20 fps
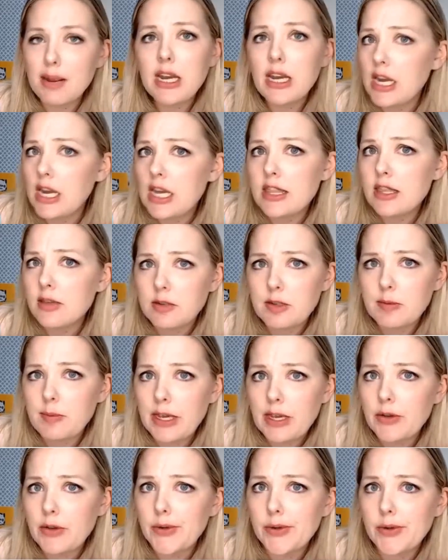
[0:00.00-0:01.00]
gonna need them to
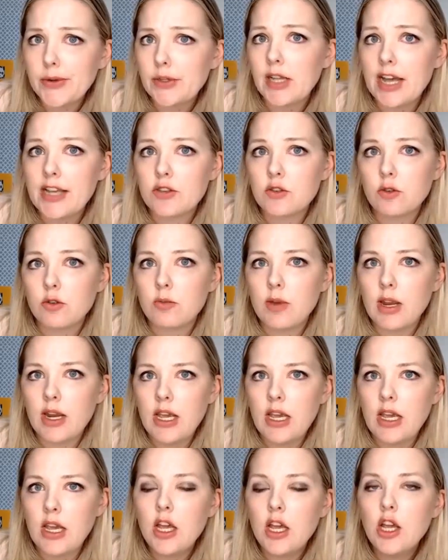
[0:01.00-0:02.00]
be Google Classroom
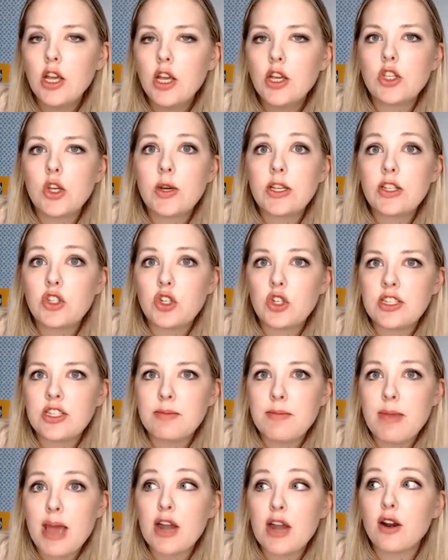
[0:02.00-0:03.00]
ready. So it's just a
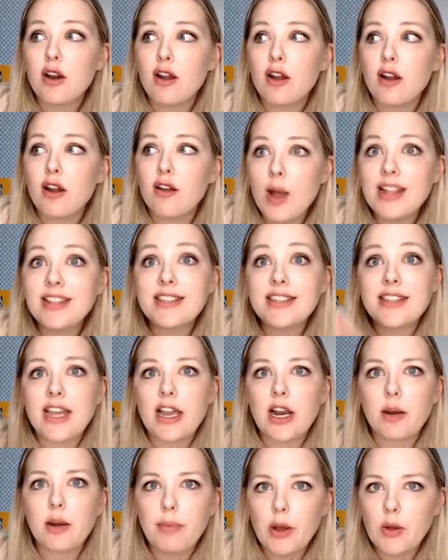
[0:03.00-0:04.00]
matter of, once
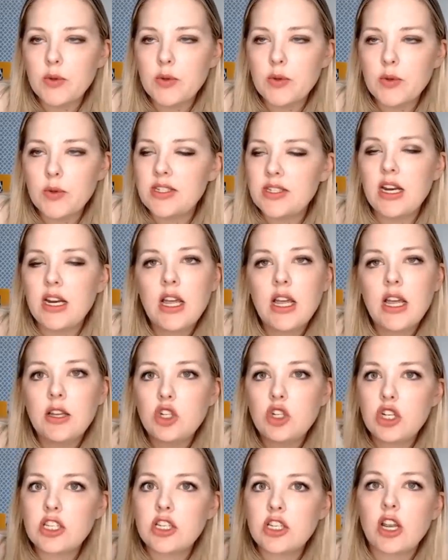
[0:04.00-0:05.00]
they are posted,
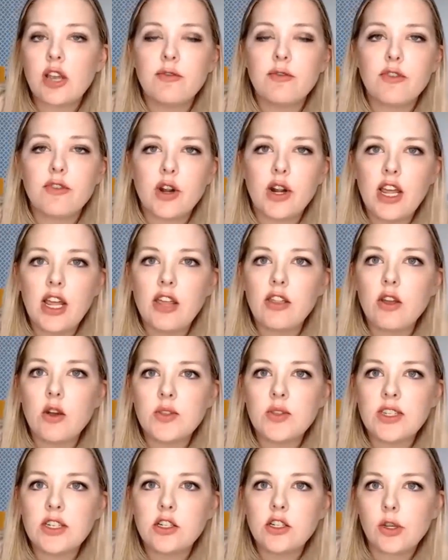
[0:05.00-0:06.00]
just convert those
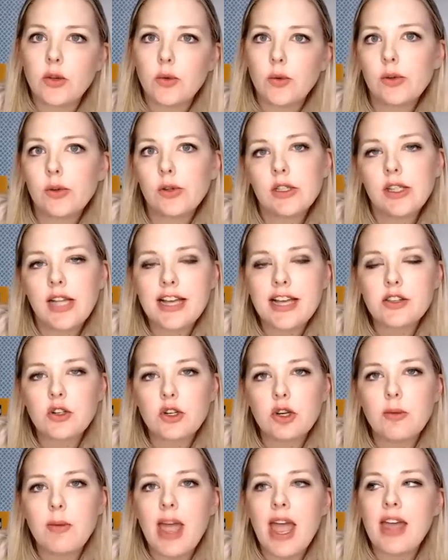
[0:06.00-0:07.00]
into Google
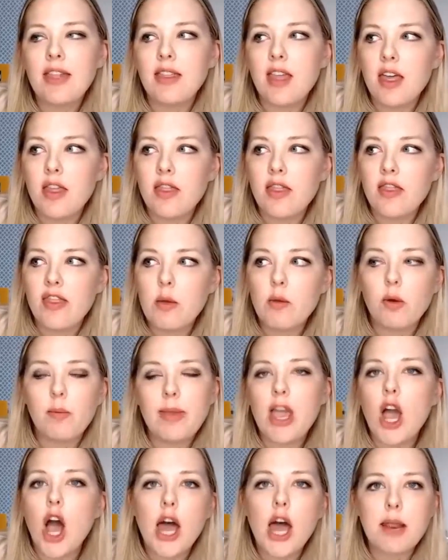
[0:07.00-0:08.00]
Classroom, and then they will
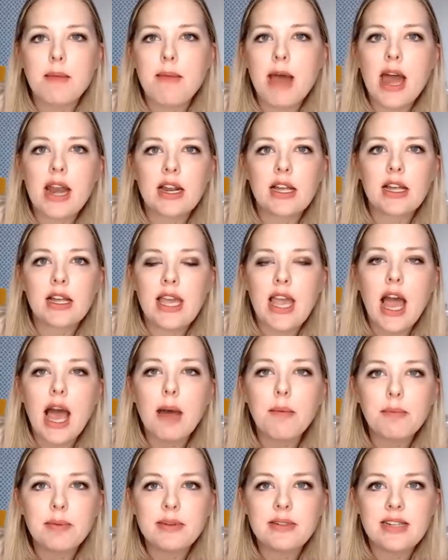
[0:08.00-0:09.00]
be automatically
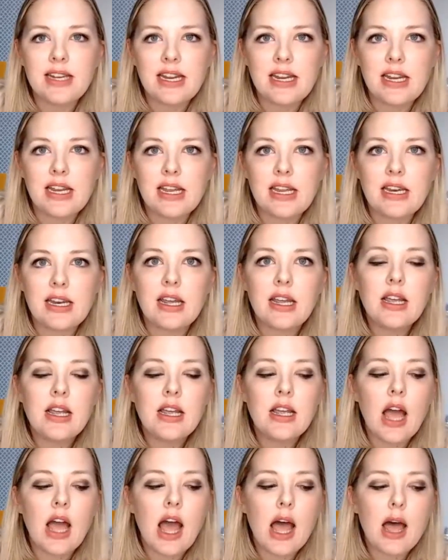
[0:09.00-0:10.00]
updated
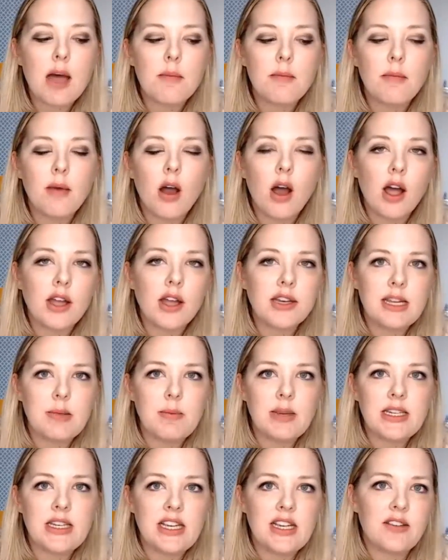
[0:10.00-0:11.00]
on
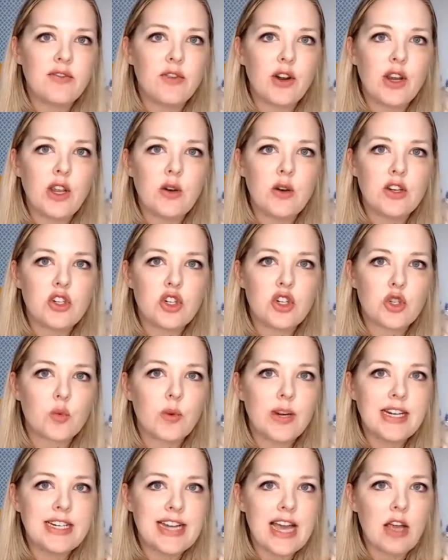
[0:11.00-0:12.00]
TPT for you to just
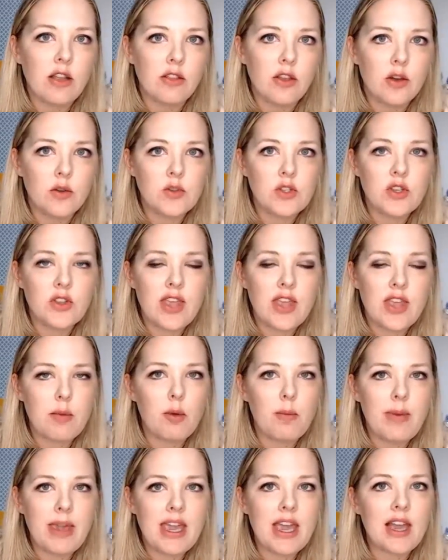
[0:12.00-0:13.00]
re-download. So they will
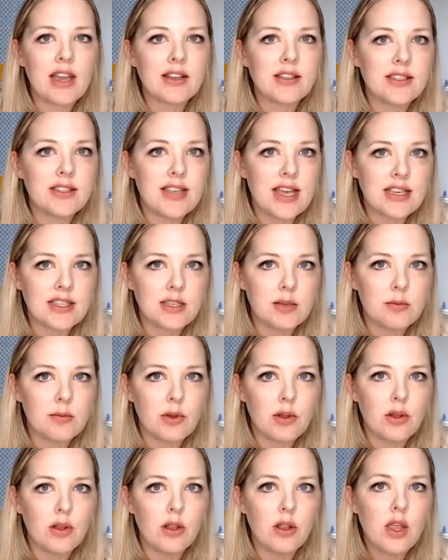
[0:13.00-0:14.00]
be
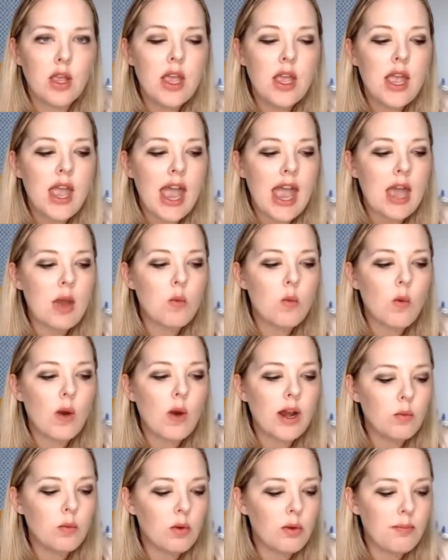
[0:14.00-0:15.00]
accessible. And what
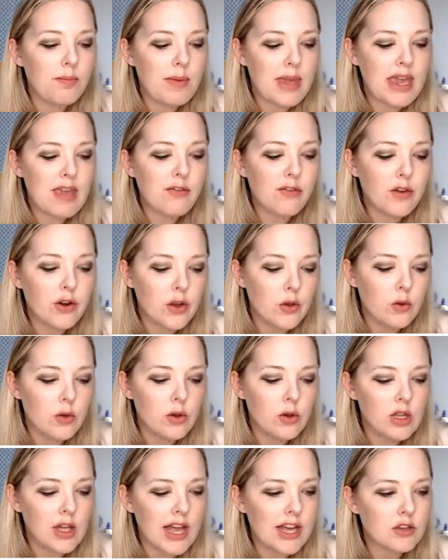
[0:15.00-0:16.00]
it will be for Google
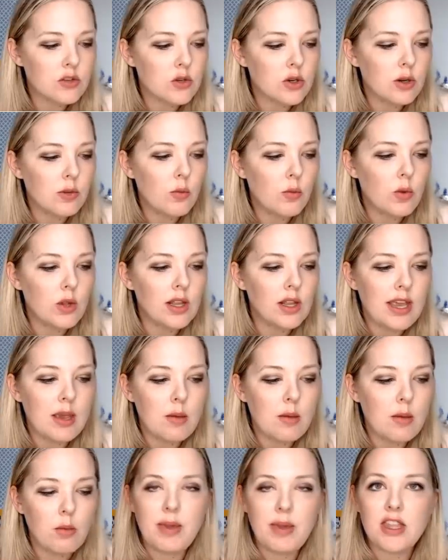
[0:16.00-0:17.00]
Classroom, it
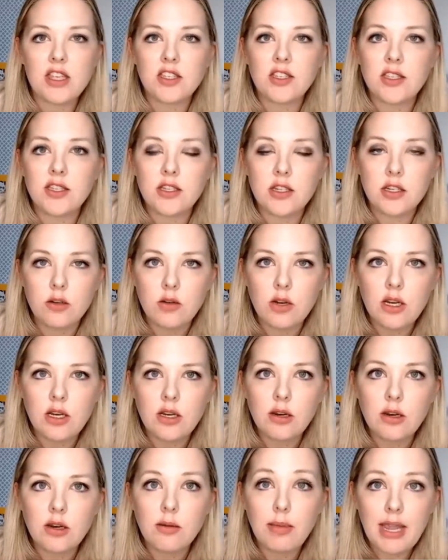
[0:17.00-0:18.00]
will be the
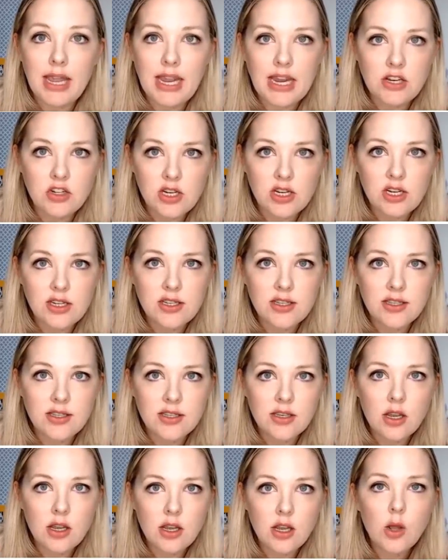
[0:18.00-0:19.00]
student pages
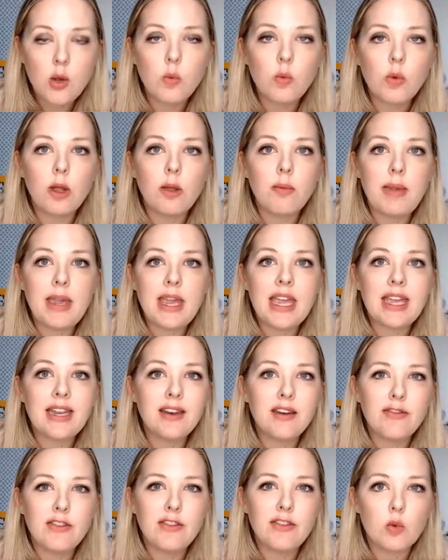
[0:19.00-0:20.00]
will be
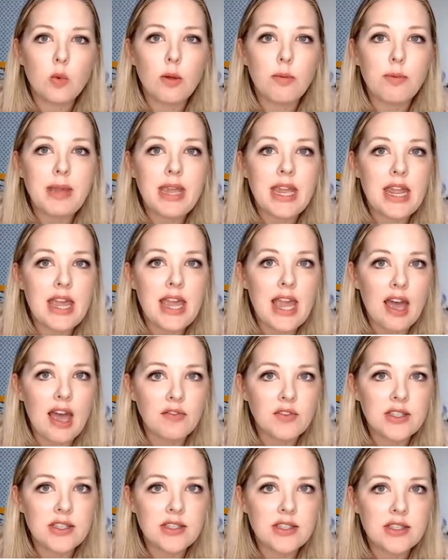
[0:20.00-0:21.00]
individual
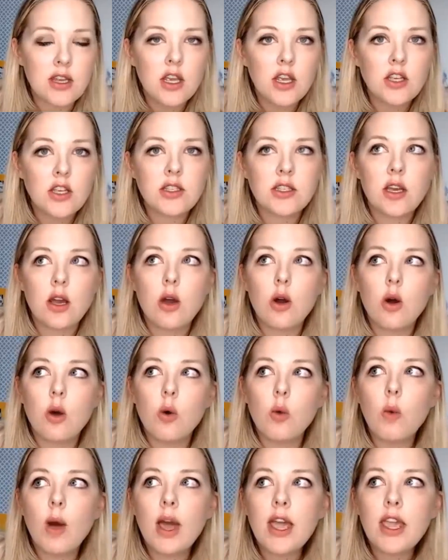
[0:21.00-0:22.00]
PDFs. So
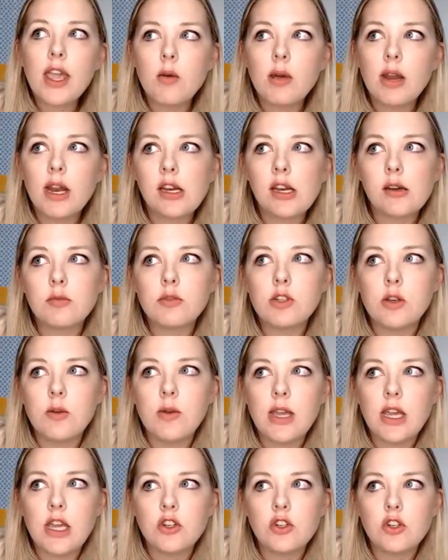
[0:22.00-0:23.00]
what you would end up
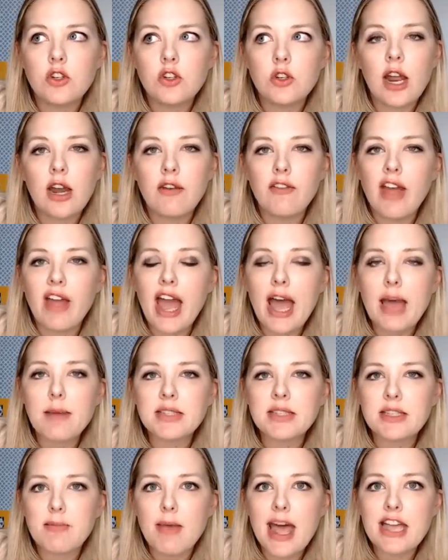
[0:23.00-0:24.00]
doing is you kind of app
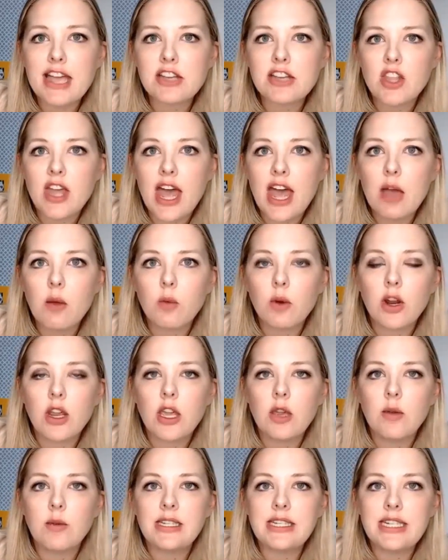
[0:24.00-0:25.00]
smash that, where
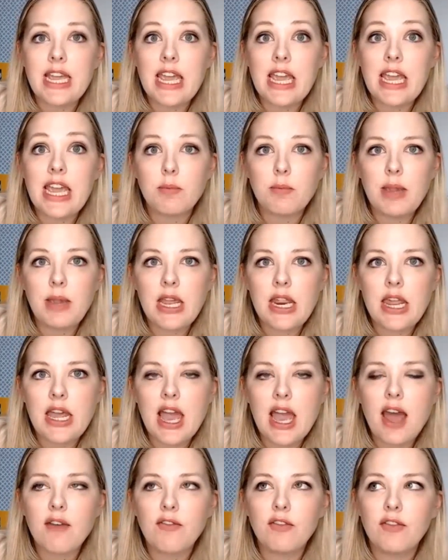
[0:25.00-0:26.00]
you would take
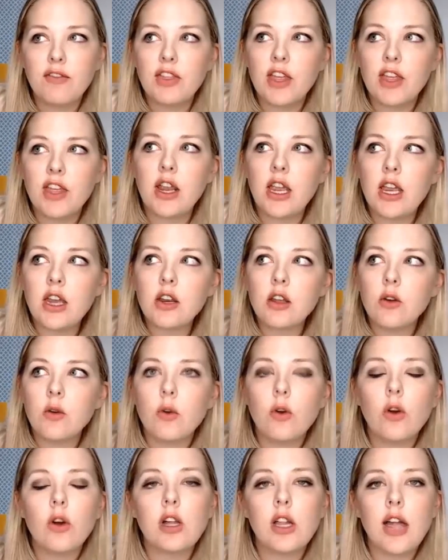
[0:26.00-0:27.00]
PDF, if they're in
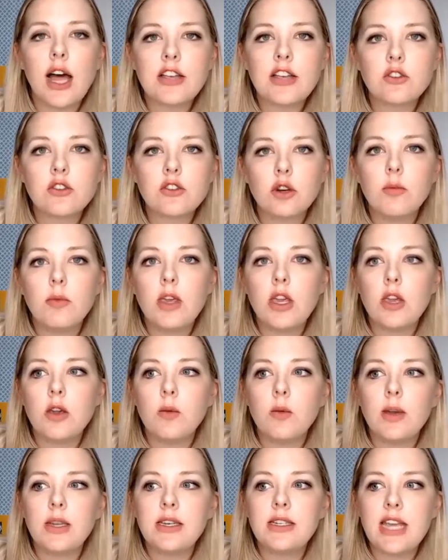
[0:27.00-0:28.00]
Google Classroom, you
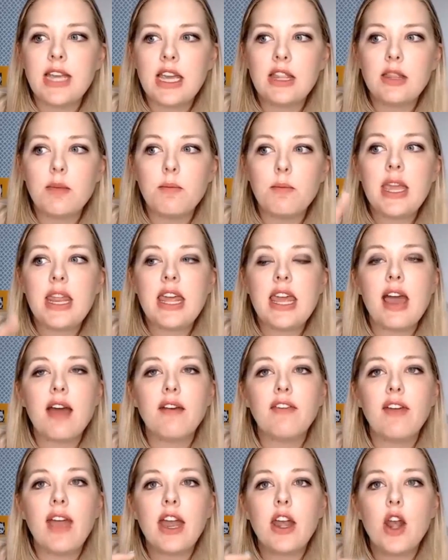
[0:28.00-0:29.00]
would take the PDF
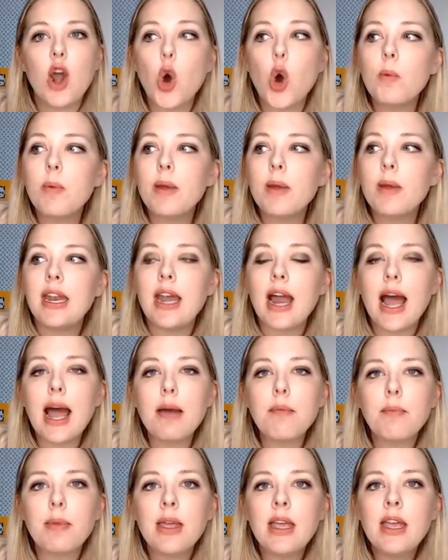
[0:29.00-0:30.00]
and open it
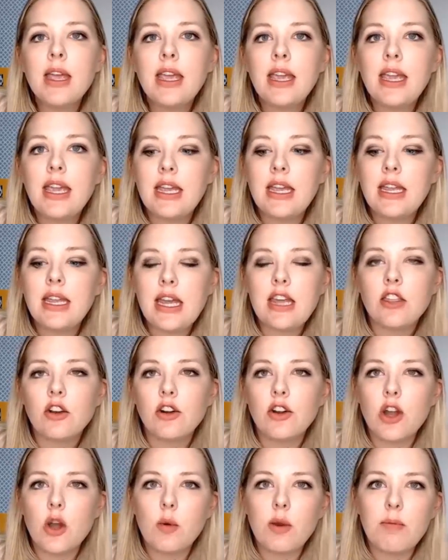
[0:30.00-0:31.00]
up in either
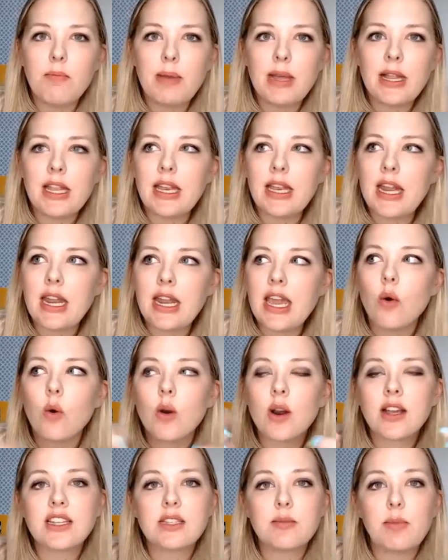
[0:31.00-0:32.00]
Notability or
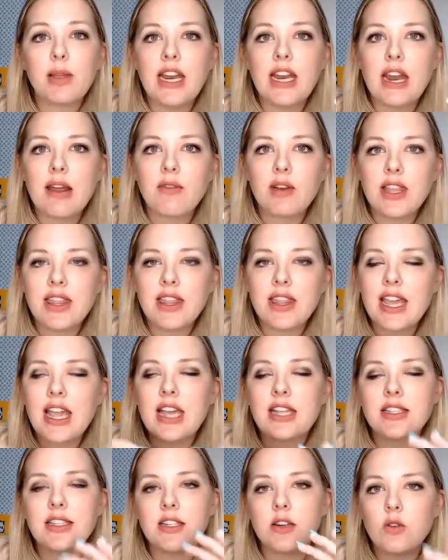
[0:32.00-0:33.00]
Explain Everything,
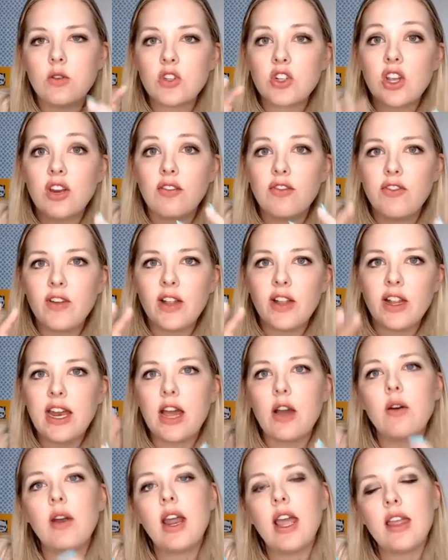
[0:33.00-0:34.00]
and students could fill it
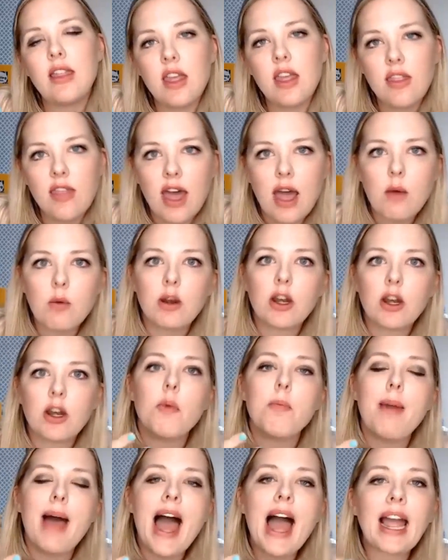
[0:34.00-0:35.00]
out, and then that would go
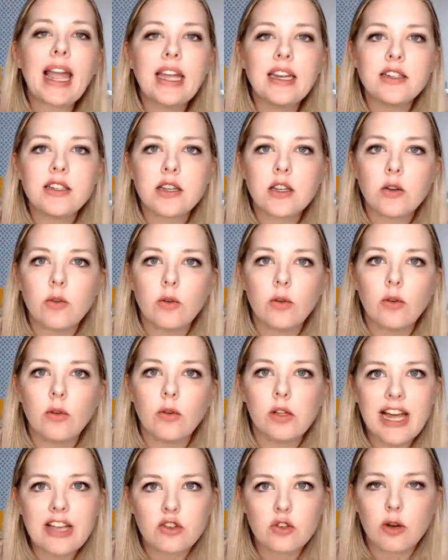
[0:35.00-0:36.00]
back into Google
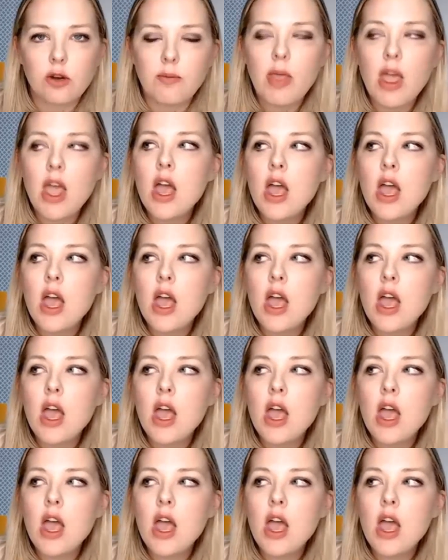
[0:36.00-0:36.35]
Classroom.